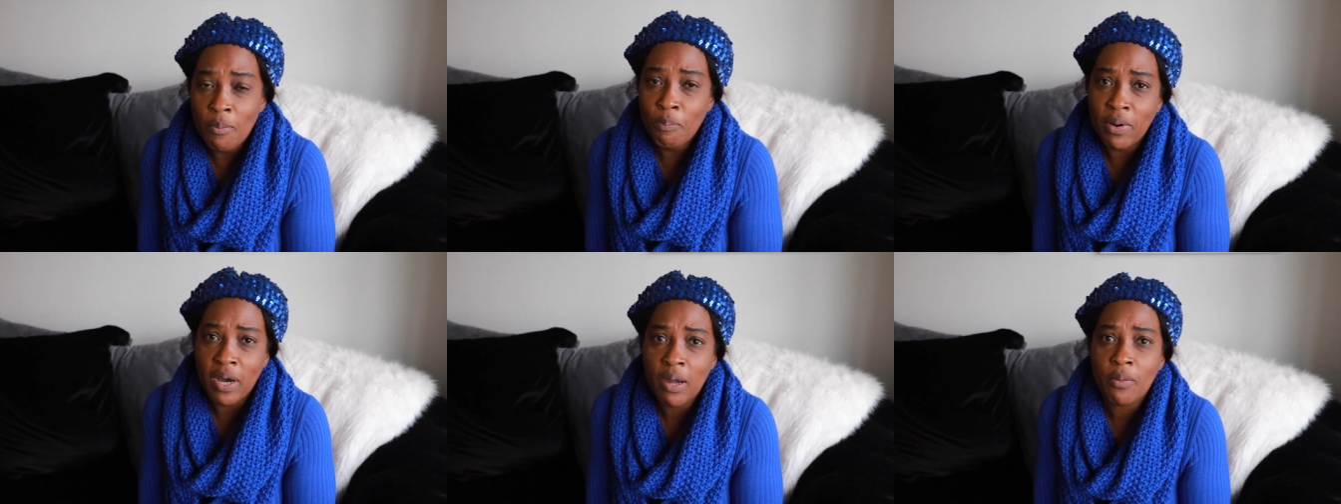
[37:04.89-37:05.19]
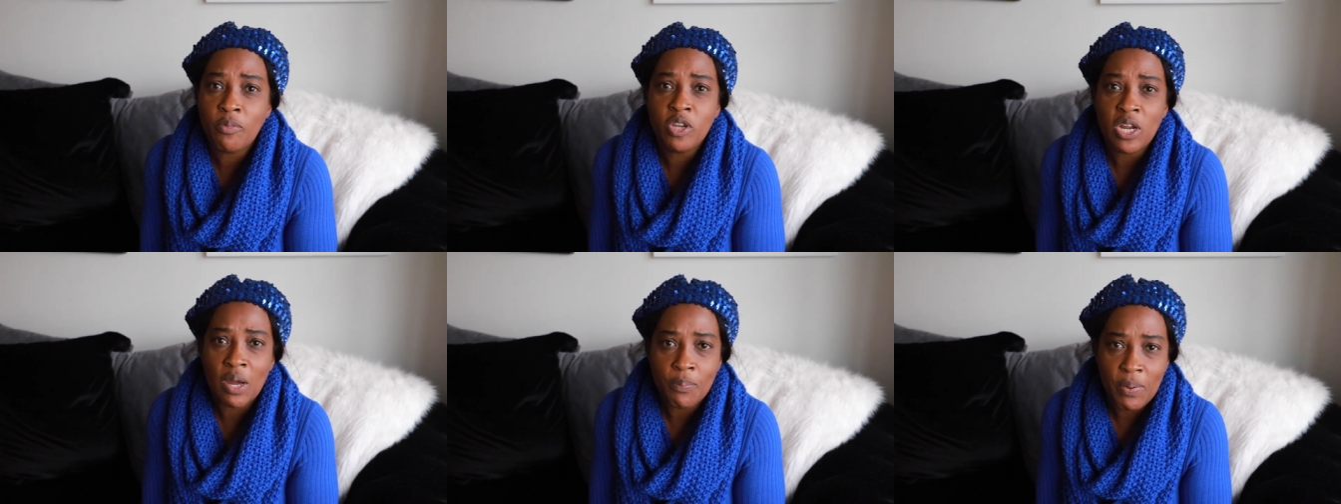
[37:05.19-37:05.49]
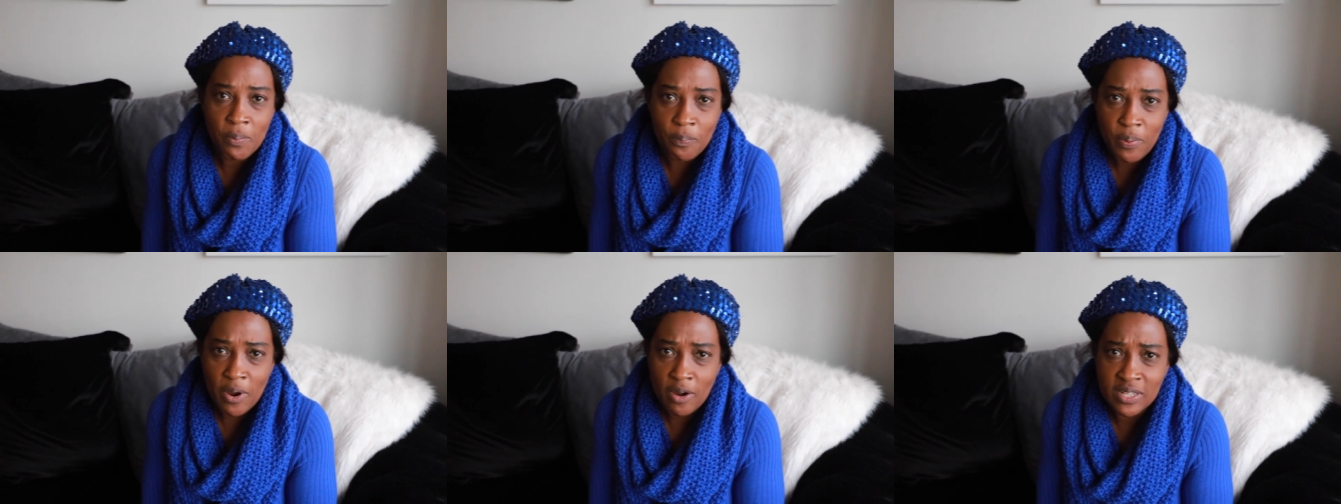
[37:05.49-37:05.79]
but
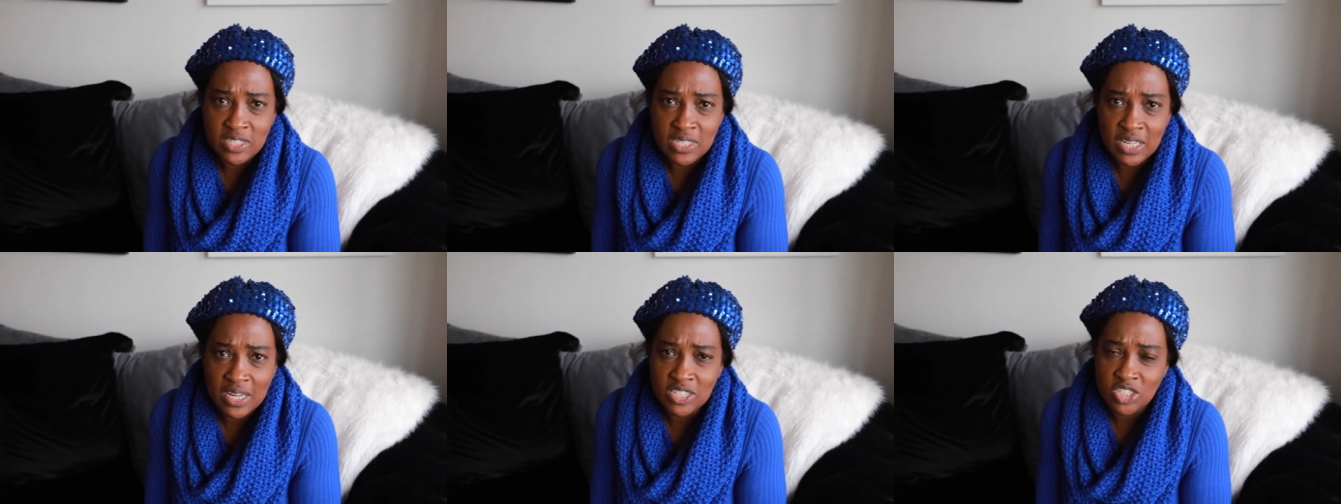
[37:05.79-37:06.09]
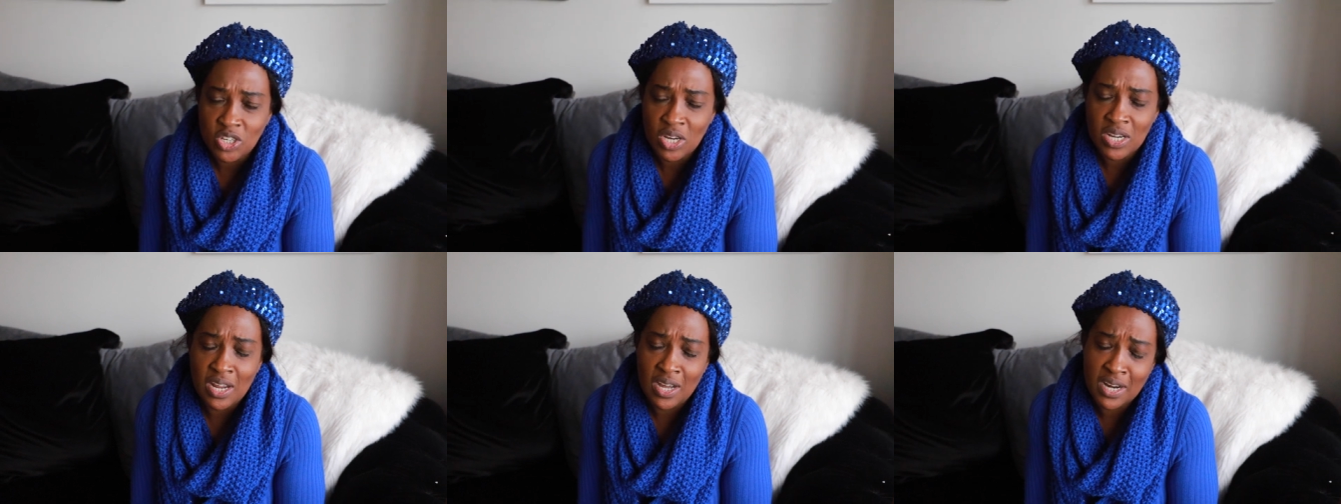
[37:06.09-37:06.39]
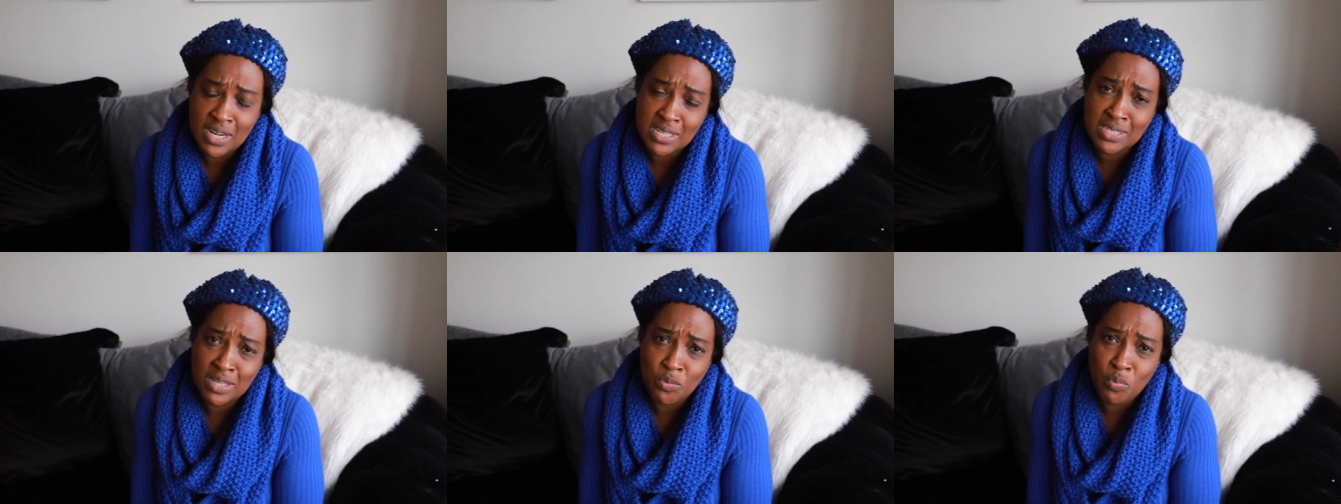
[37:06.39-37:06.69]
young people barely tip. And
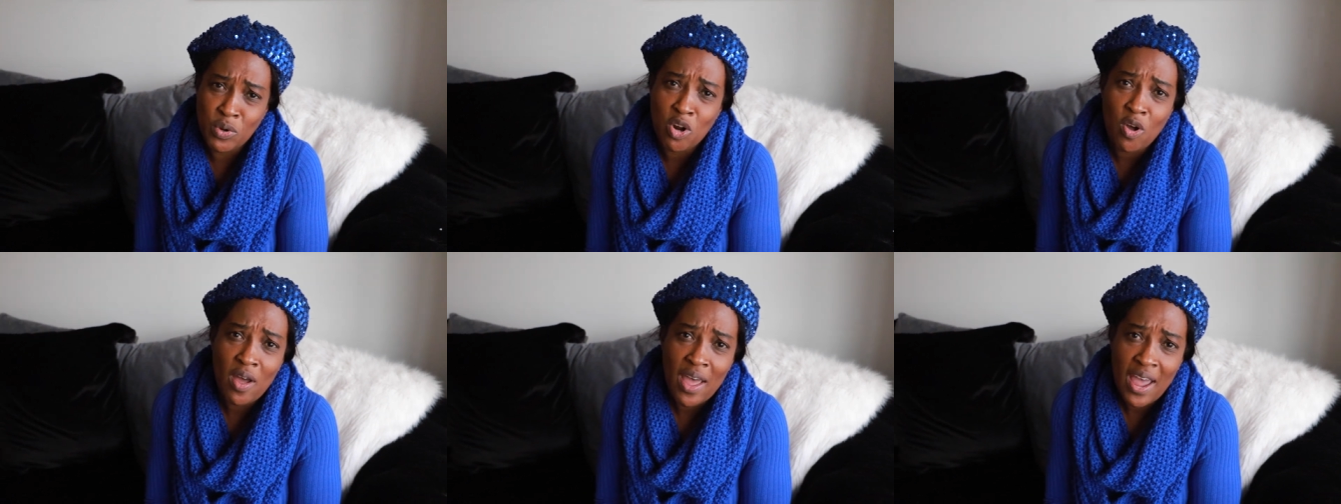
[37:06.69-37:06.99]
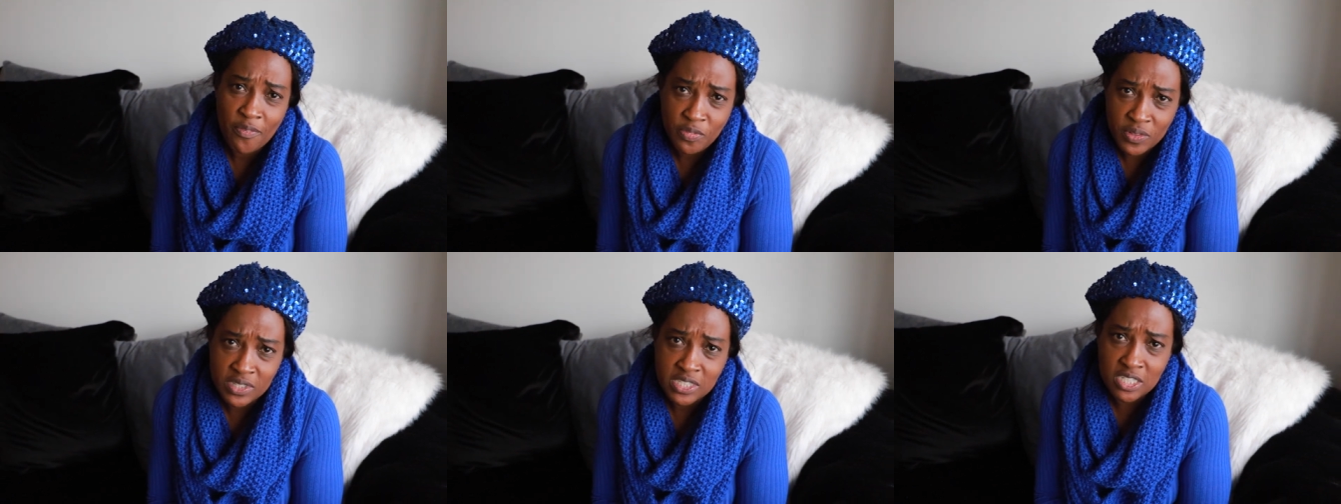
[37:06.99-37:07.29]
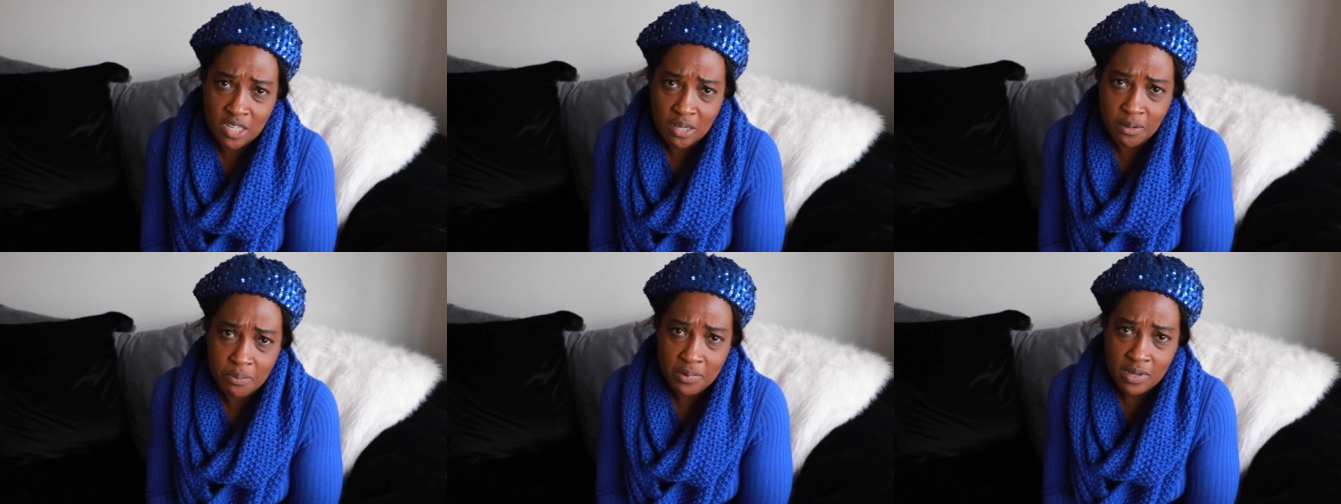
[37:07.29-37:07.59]
honestly, we don't have to
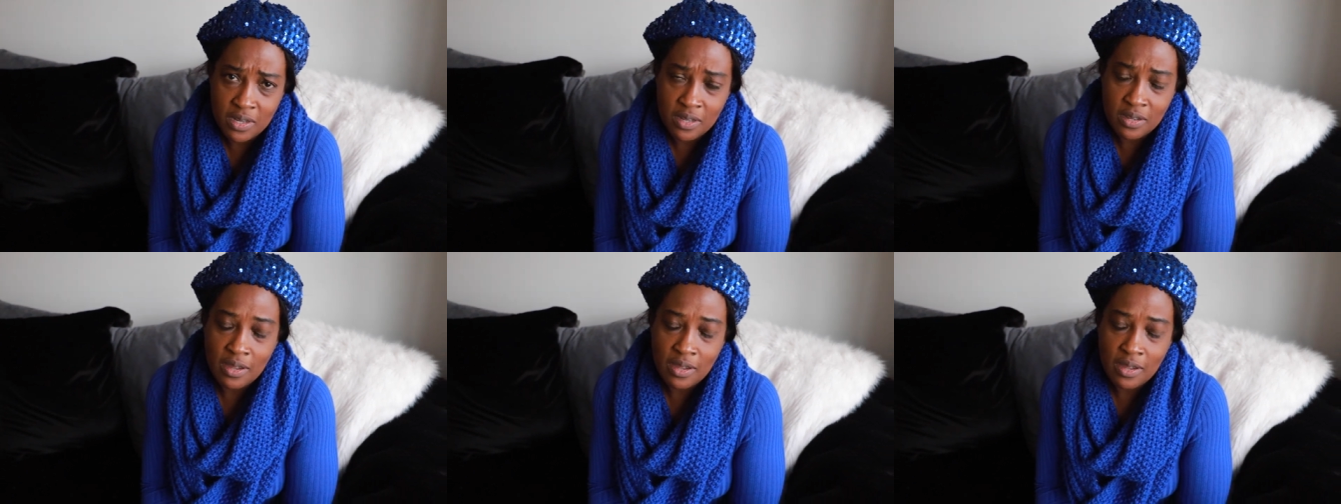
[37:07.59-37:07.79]
tip.